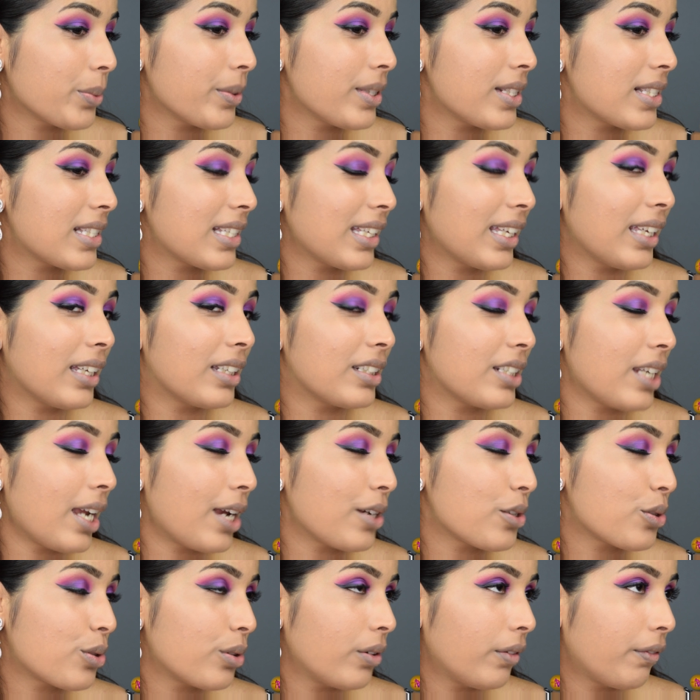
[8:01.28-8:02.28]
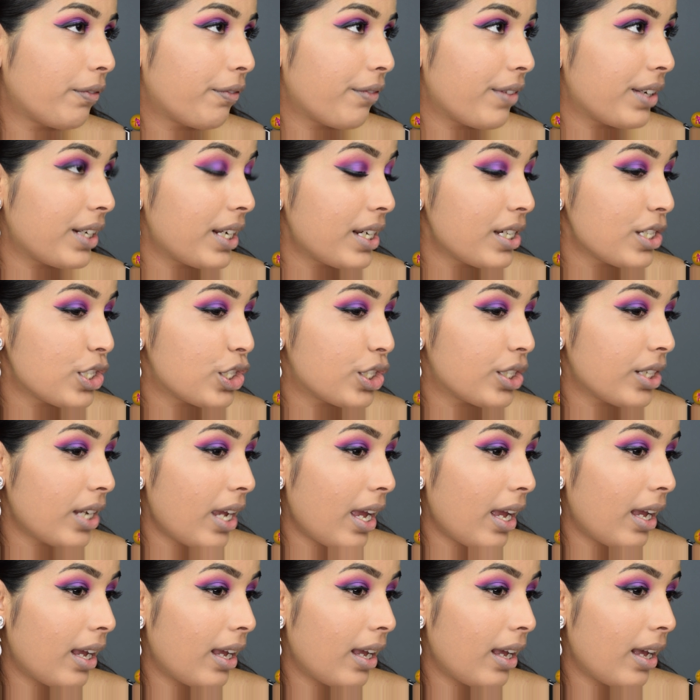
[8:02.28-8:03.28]
will see a natural finish.
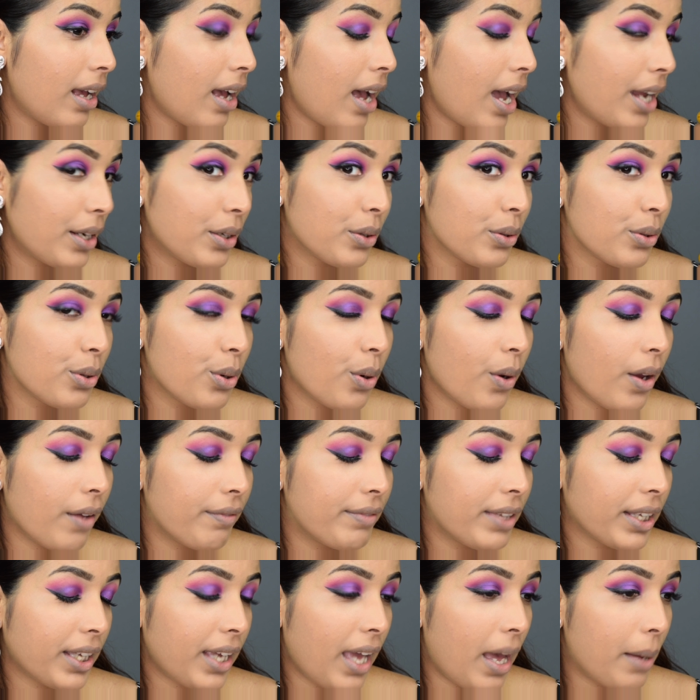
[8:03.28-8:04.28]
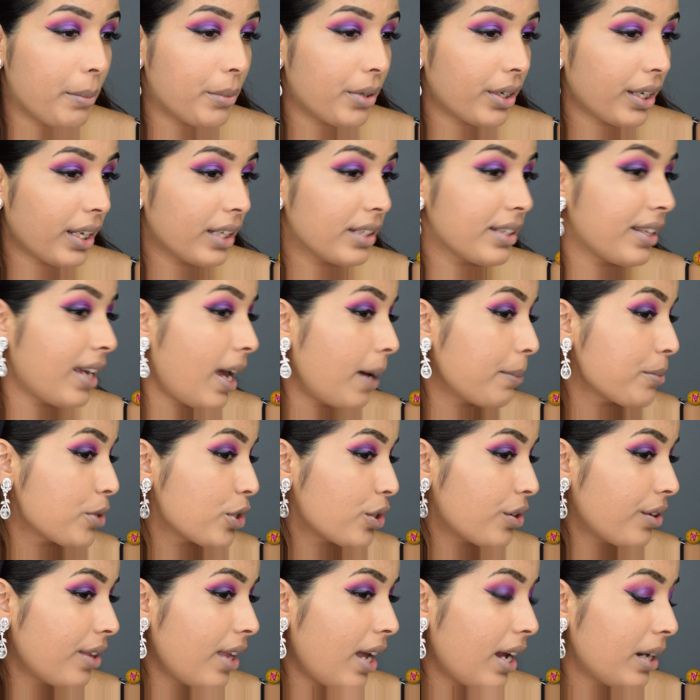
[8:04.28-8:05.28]
I don't know if the camera can
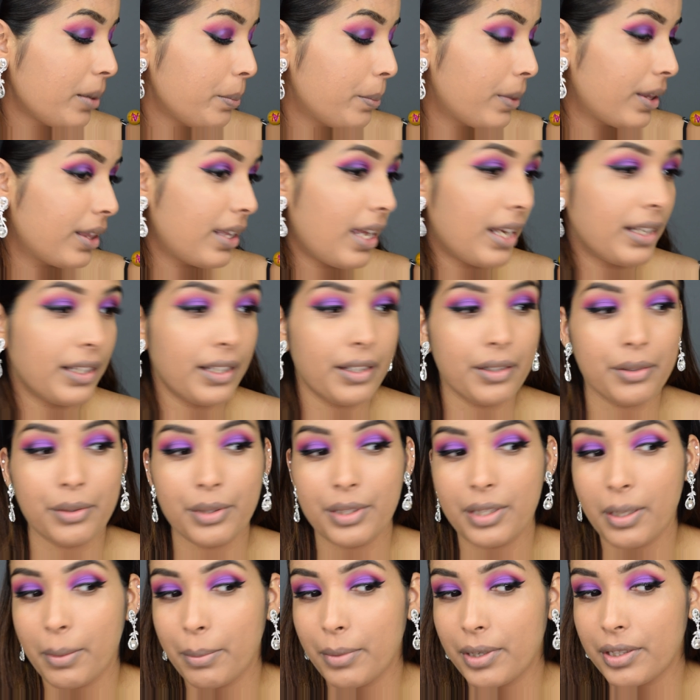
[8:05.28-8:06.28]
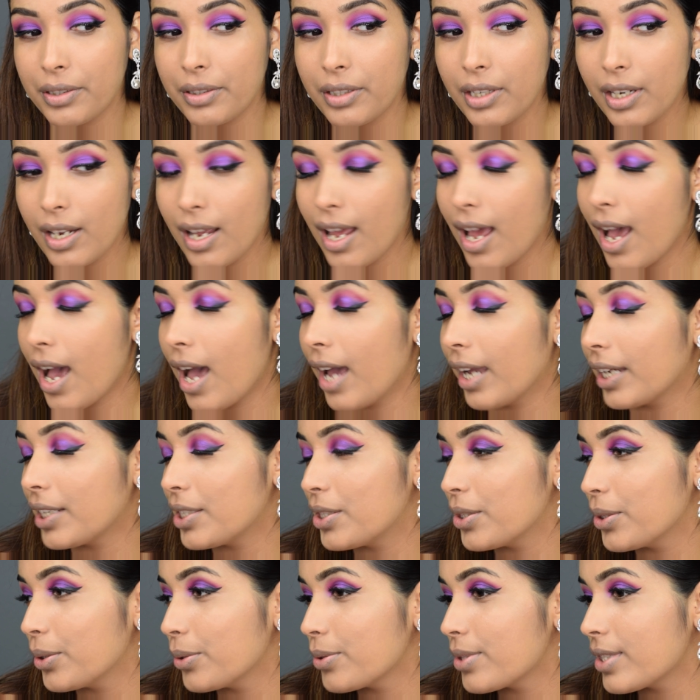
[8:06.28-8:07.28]
capture that, but then here in the mirror I
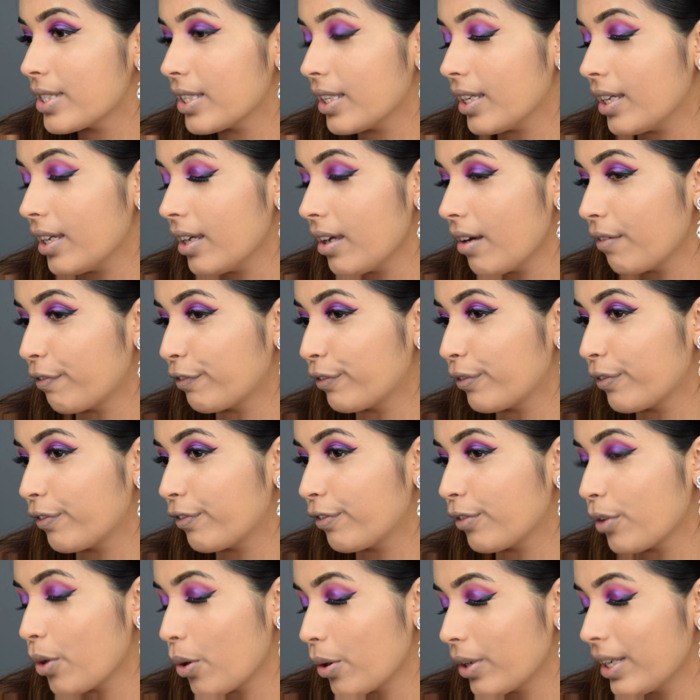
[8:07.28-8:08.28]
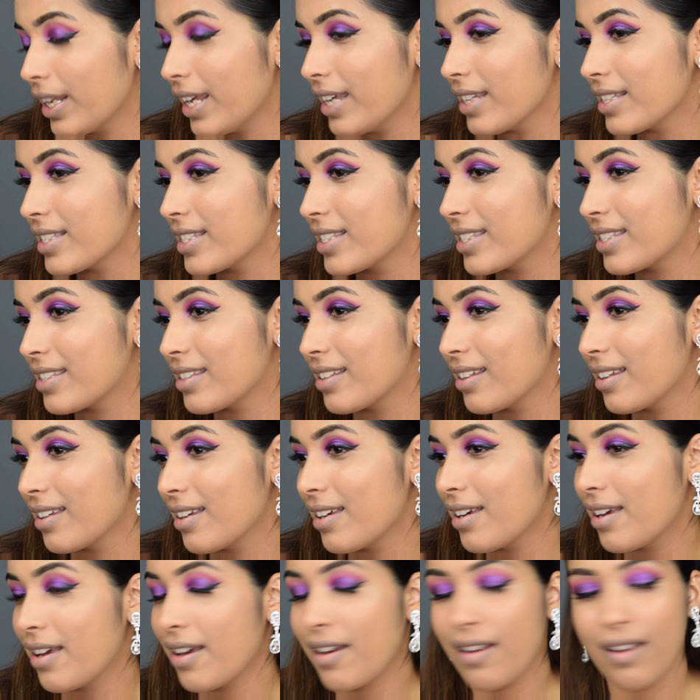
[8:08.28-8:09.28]
do see a flawless
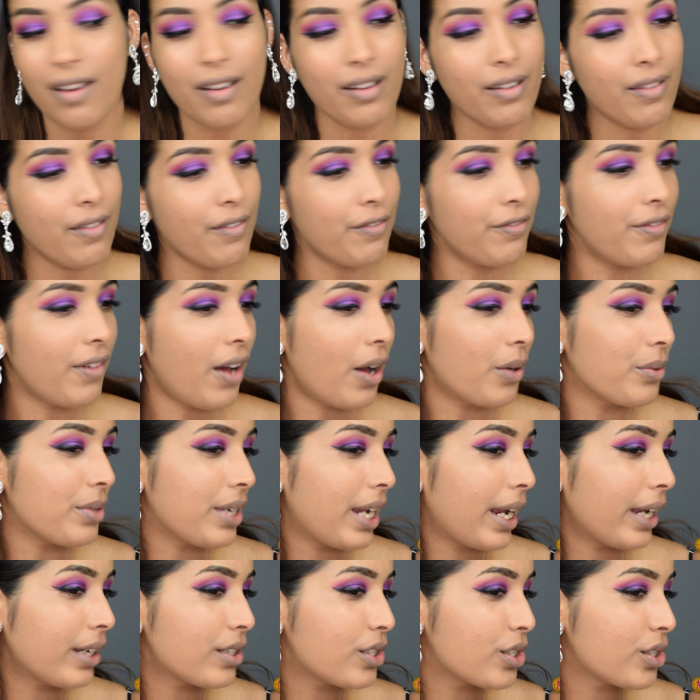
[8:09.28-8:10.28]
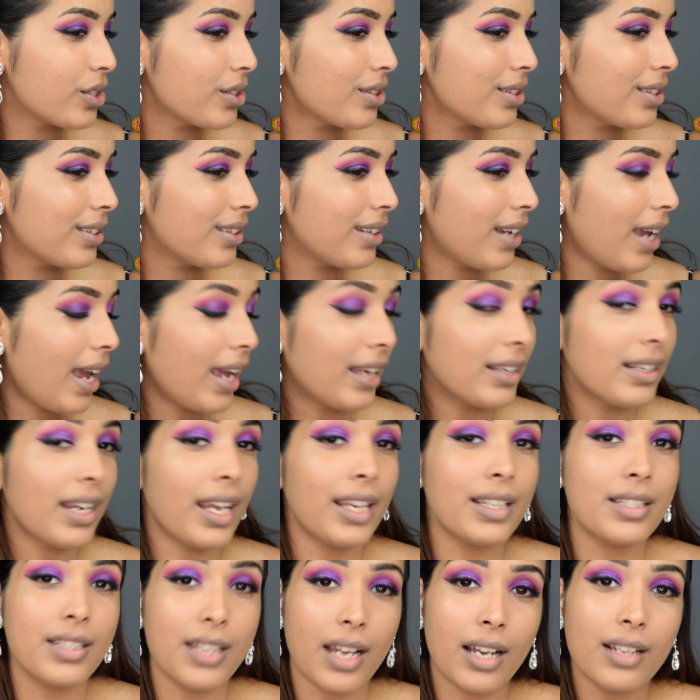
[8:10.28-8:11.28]
foundation and
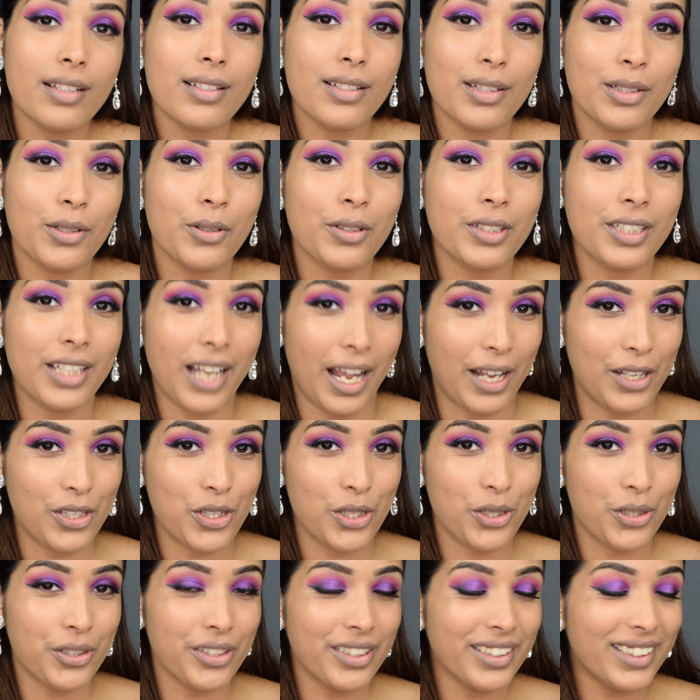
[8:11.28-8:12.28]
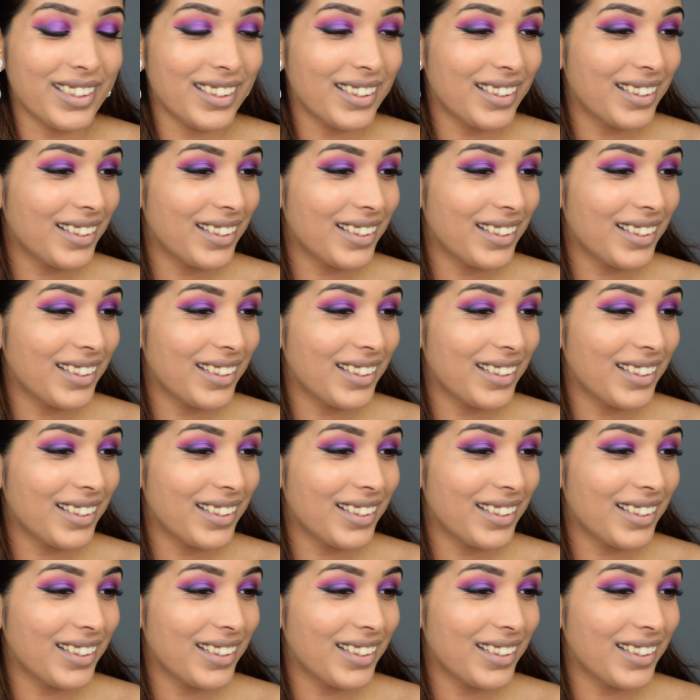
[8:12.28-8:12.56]
it does look natural.